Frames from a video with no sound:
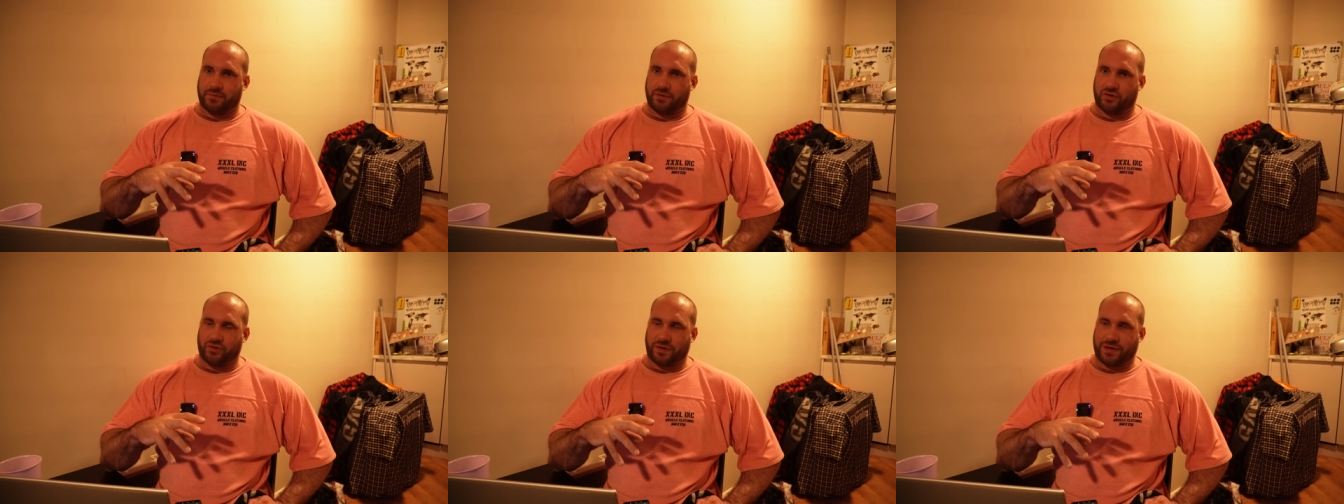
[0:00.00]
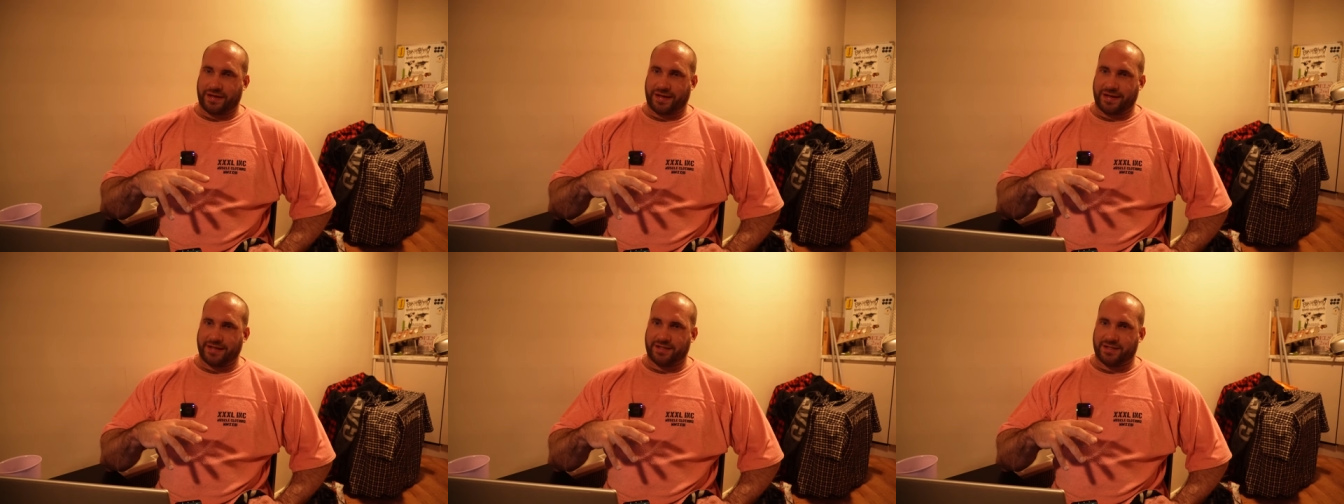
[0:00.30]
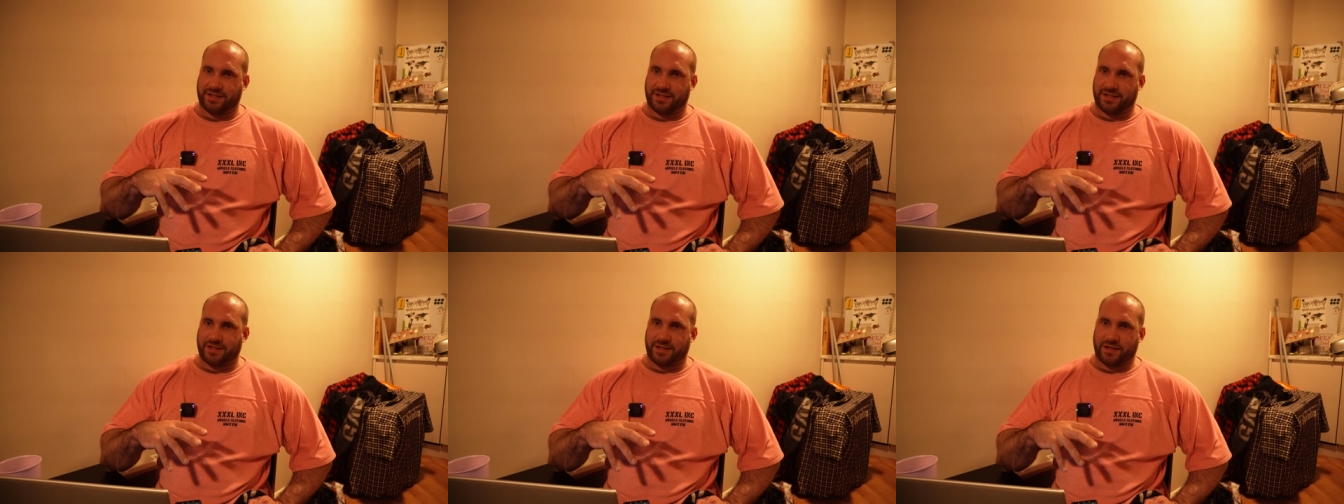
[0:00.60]
drilling
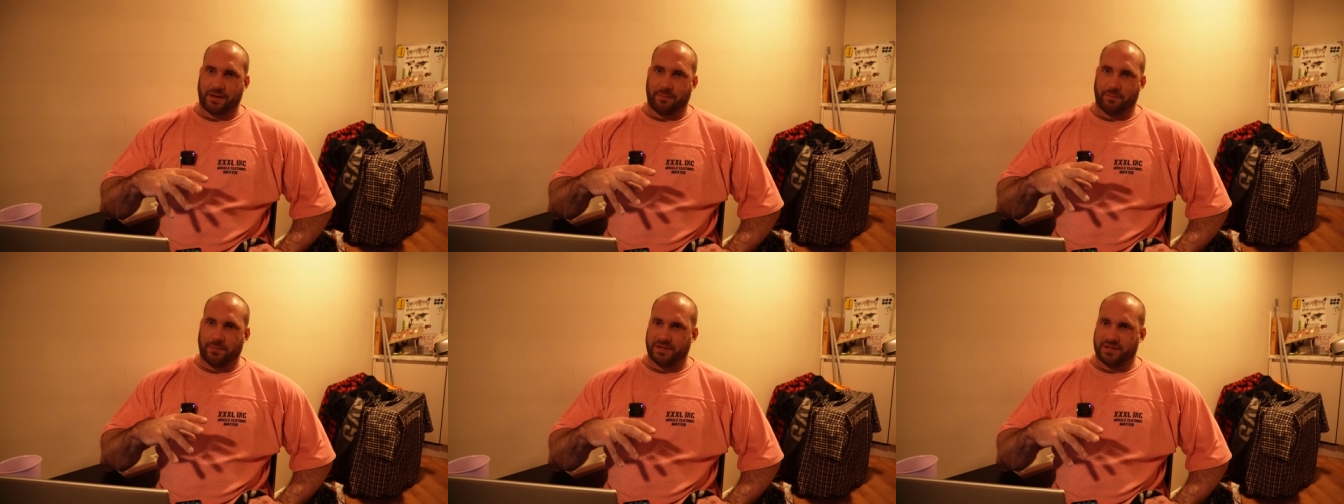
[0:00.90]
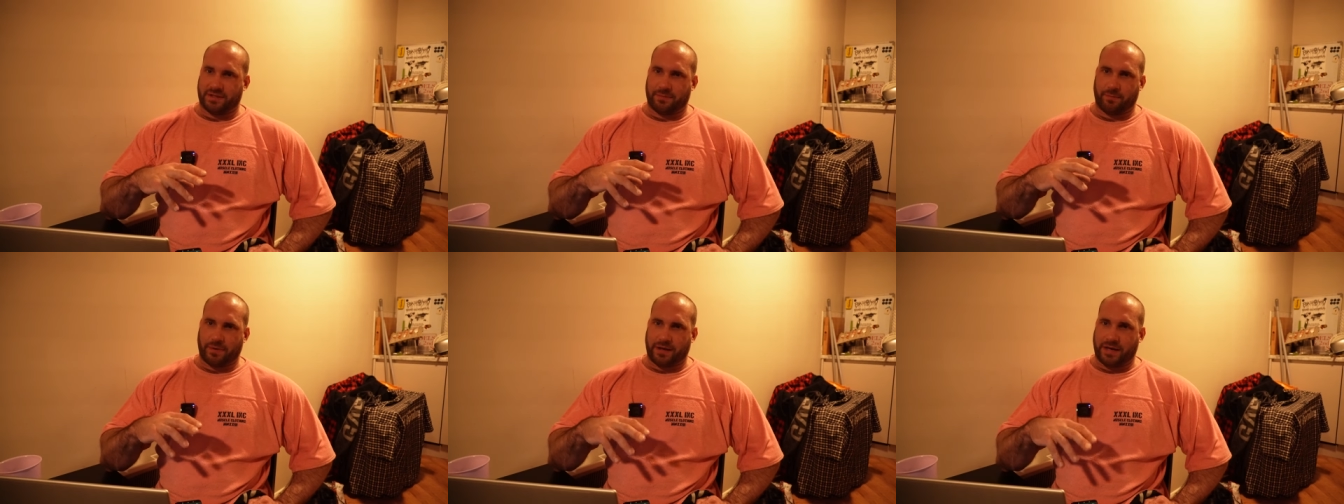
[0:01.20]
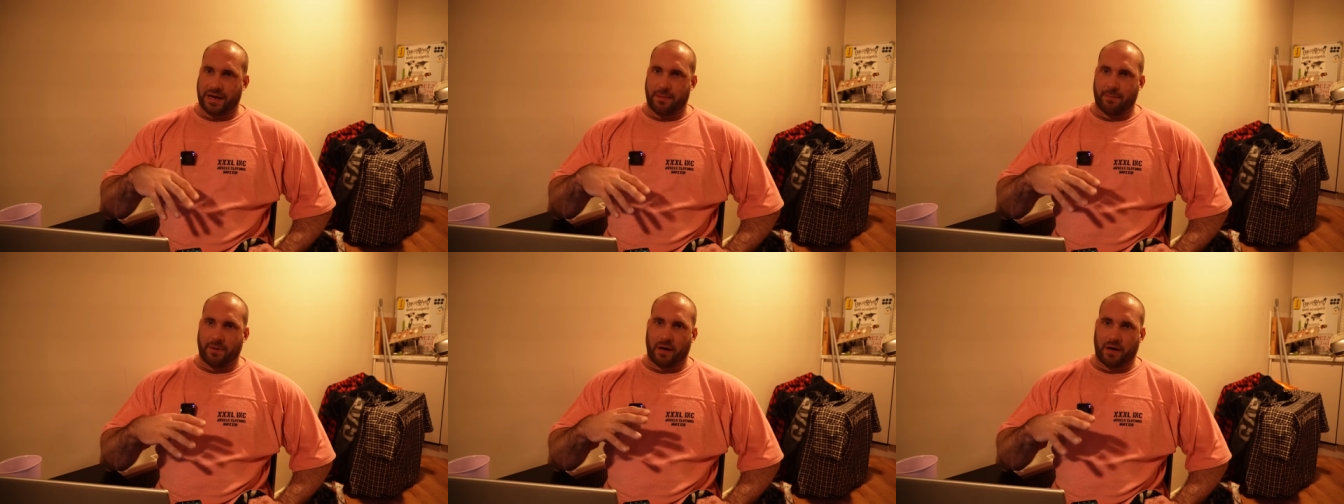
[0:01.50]
into the numbers and
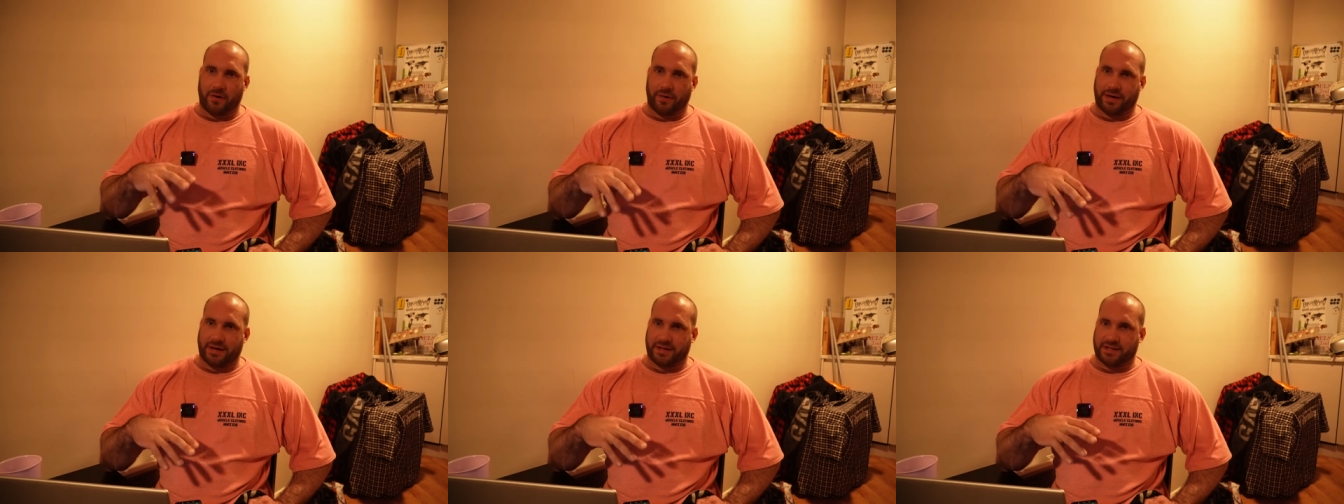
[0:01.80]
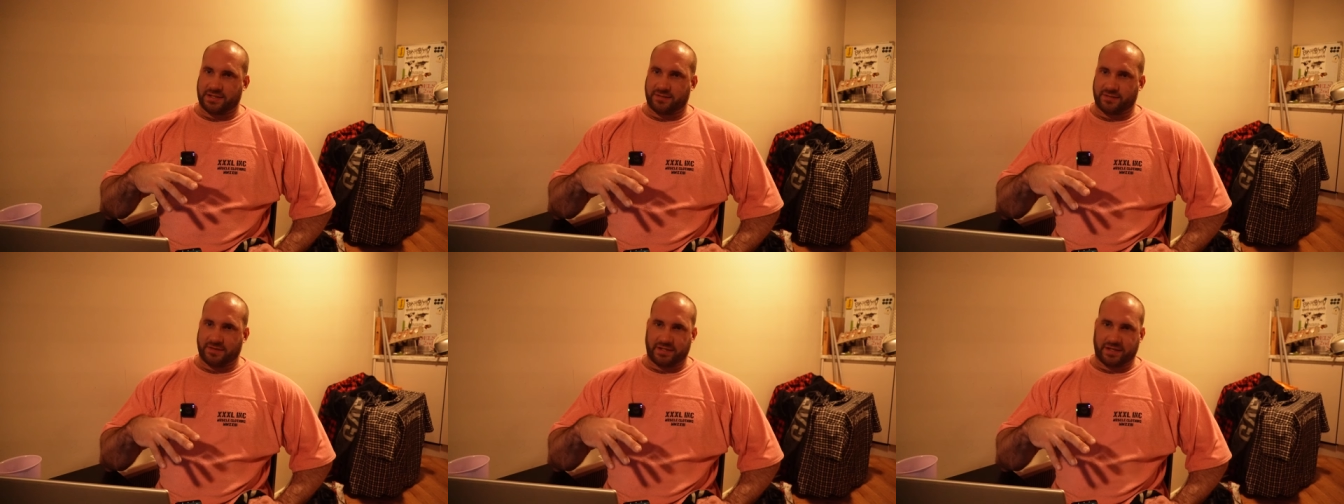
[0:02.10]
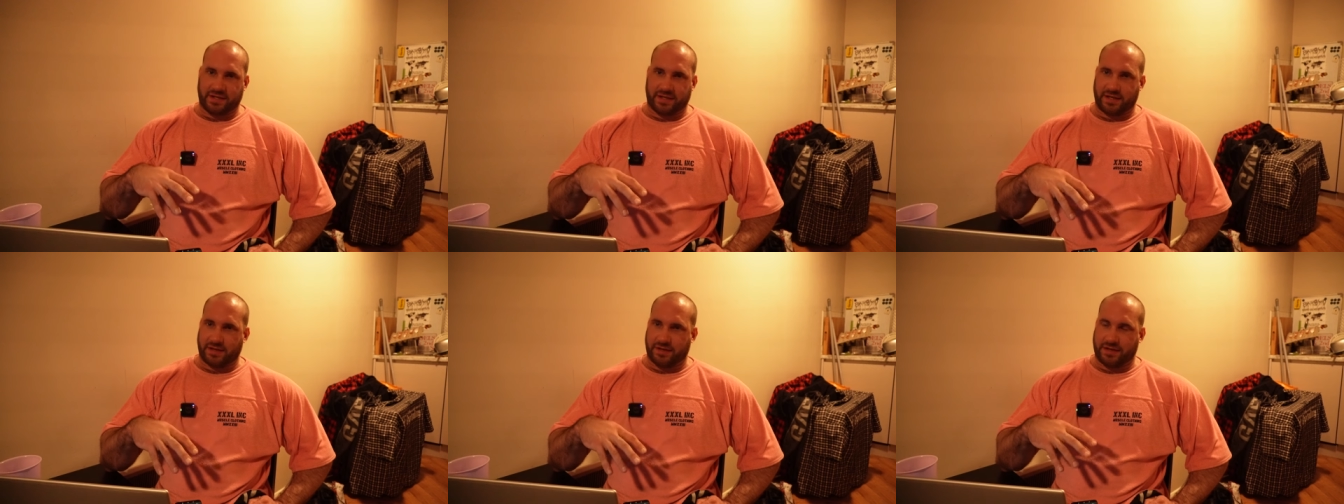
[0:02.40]
BMR and activity